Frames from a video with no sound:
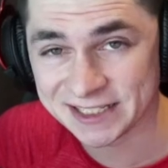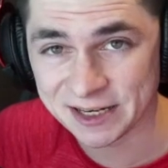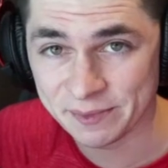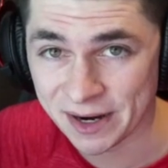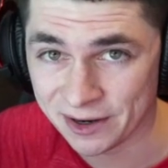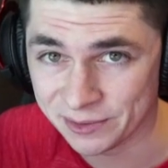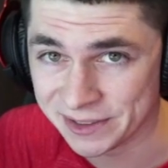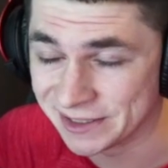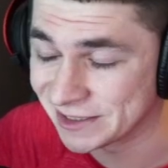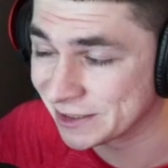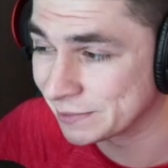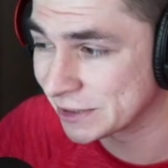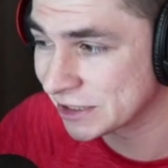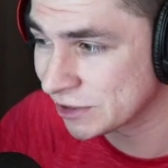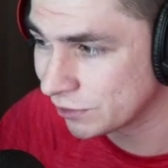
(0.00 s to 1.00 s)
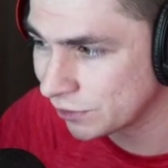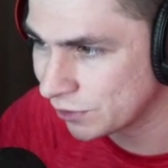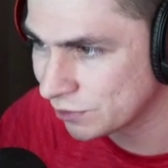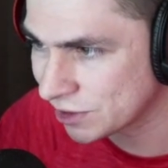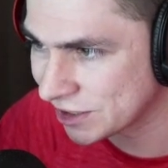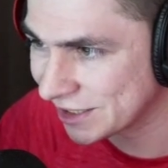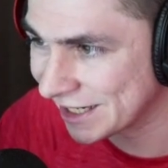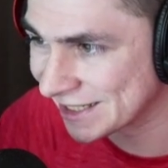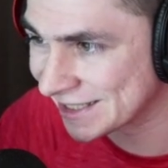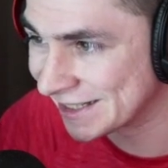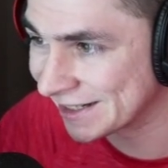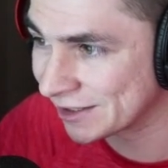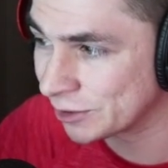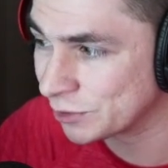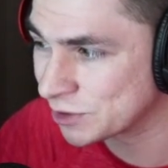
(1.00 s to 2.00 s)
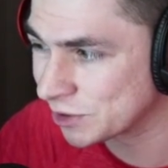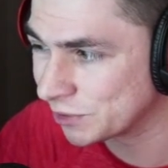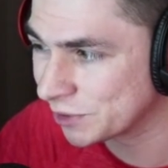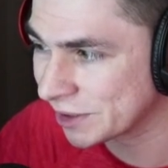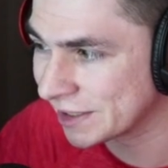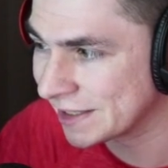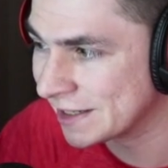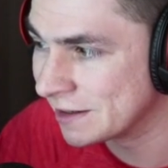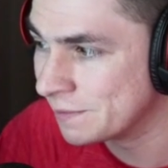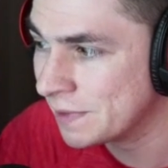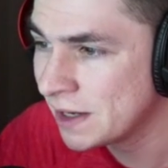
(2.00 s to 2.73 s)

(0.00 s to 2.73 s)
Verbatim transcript: him out in some solos so you guys can get a closer look at him.